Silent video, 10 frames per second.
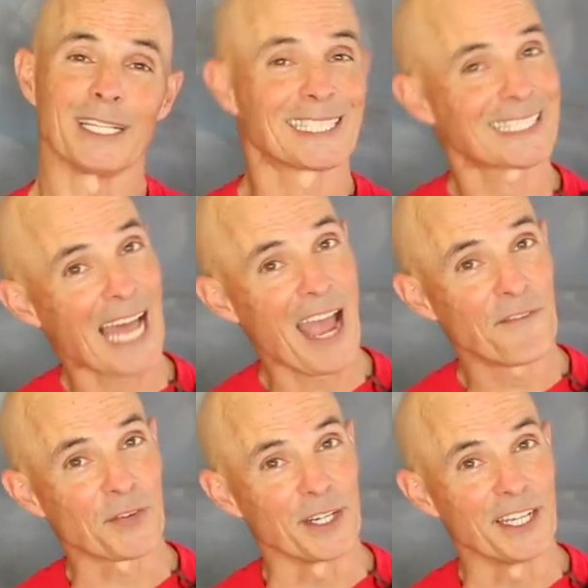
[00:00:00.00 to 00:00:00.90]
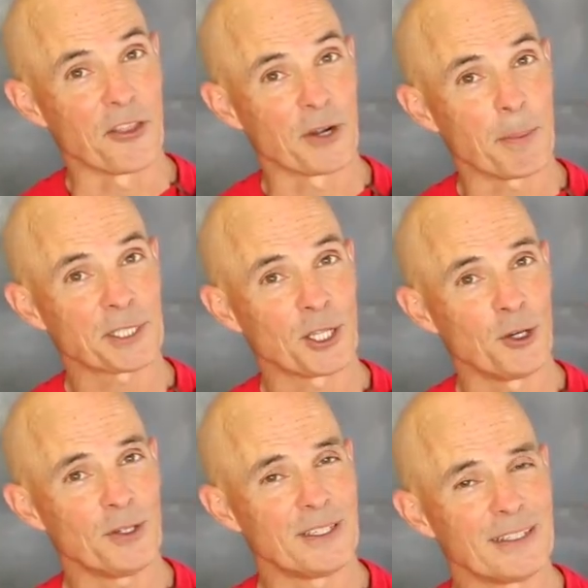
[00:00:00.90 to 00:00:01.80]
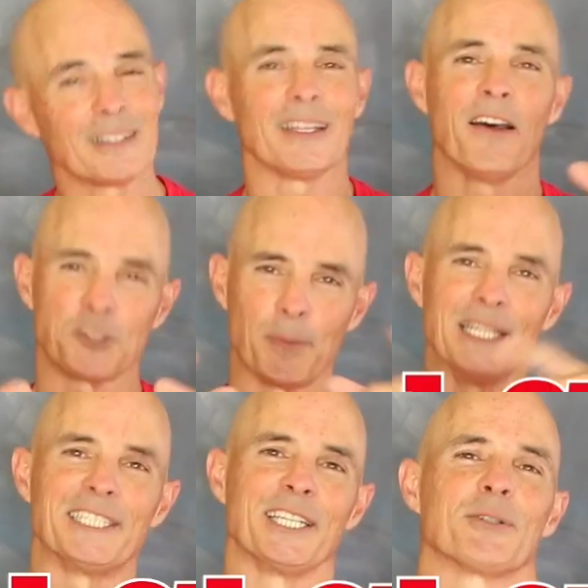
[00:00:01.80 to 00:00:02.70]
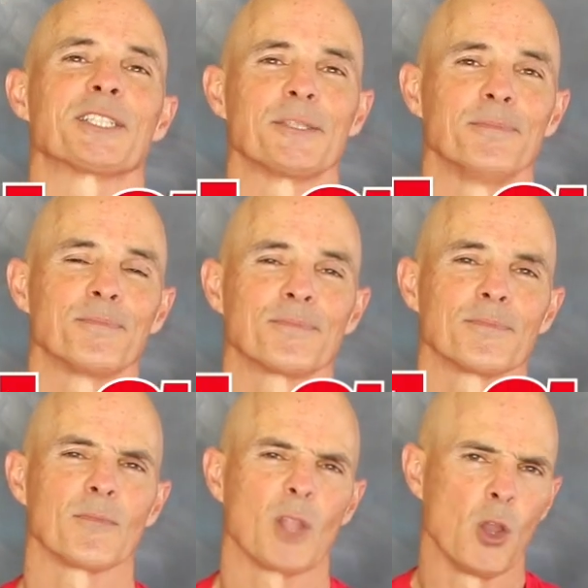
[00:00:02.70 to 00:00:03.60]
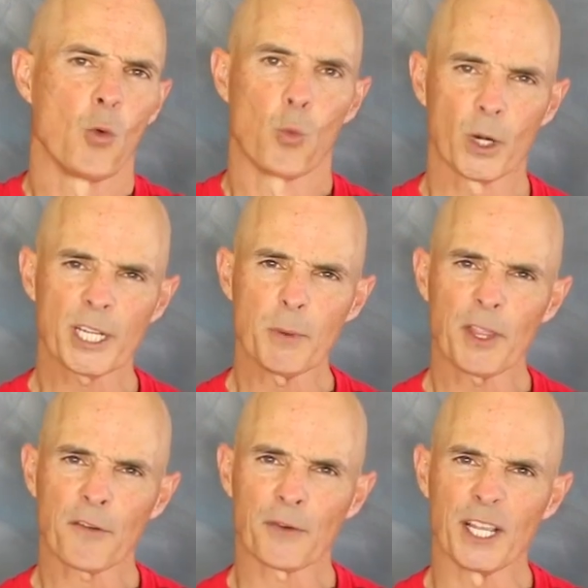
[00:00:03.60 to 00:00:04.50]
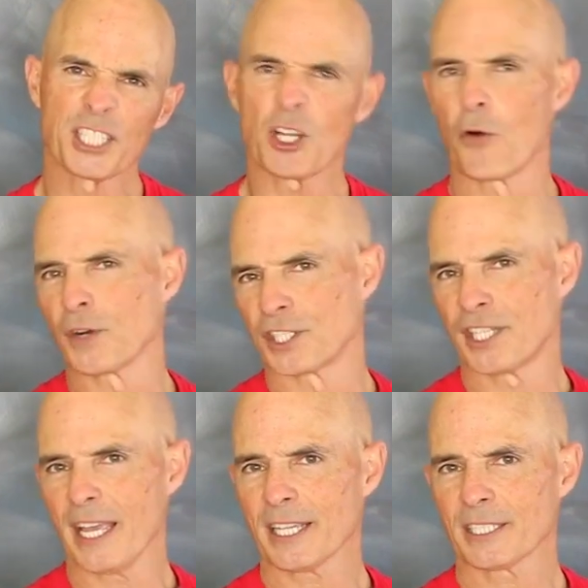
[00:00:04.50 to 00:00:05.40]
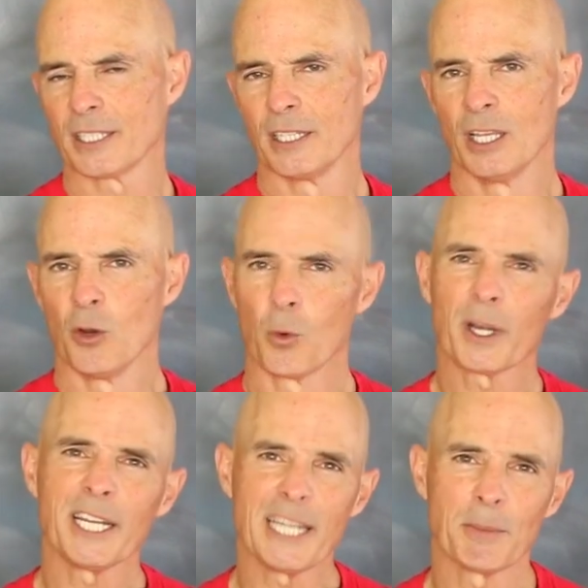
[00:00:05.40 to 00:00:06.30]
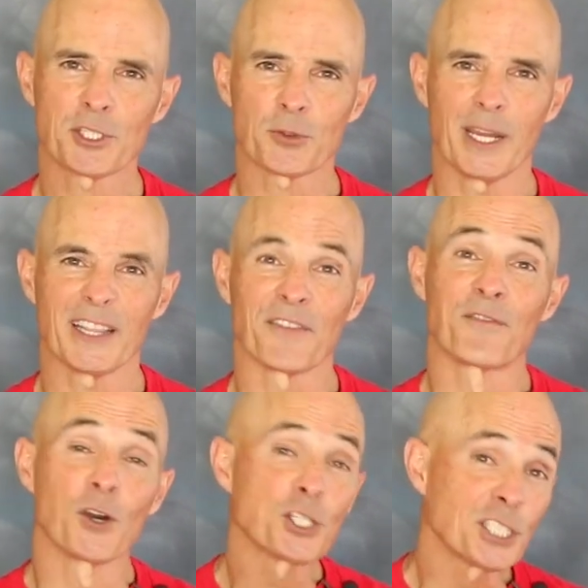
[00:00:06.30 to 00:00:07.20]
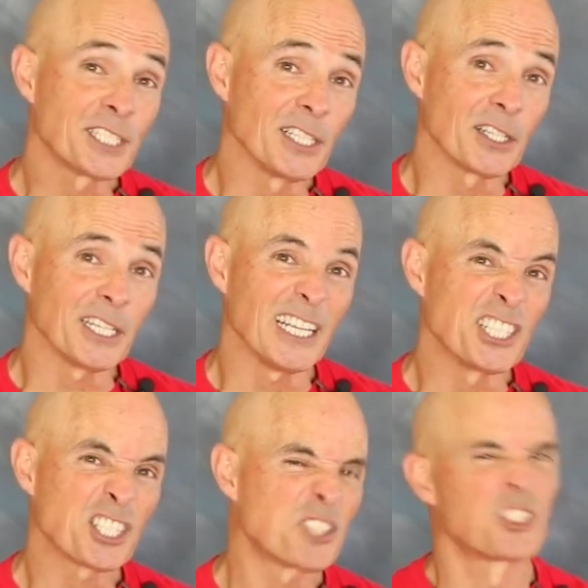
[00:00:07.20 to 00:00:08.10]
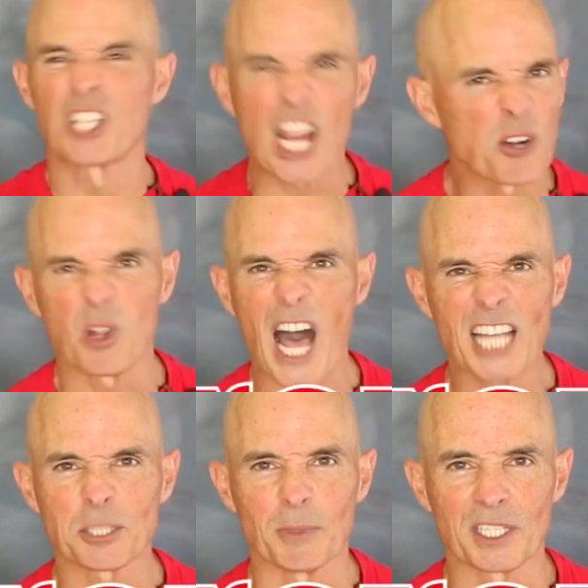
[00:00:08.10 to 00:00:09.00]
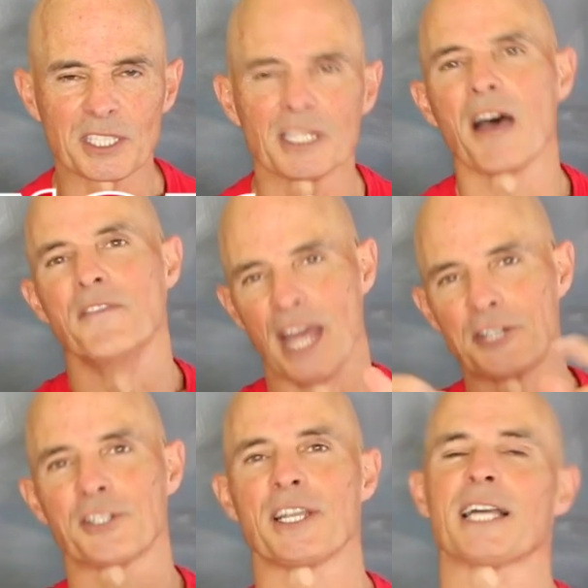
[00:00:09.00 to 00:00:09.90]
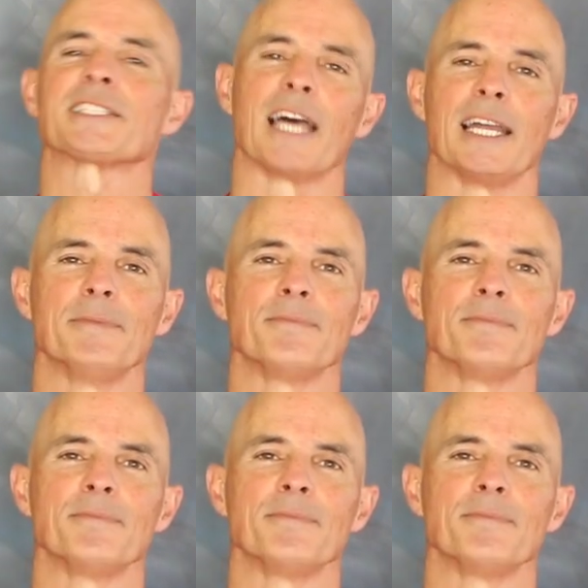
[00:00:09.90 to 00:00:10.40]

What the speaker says: It's time for another episode of Speed Secrets. Working with our friends over at Zix, we're going to demonstrate the versatility and just general awesomeness of nitrous oxide.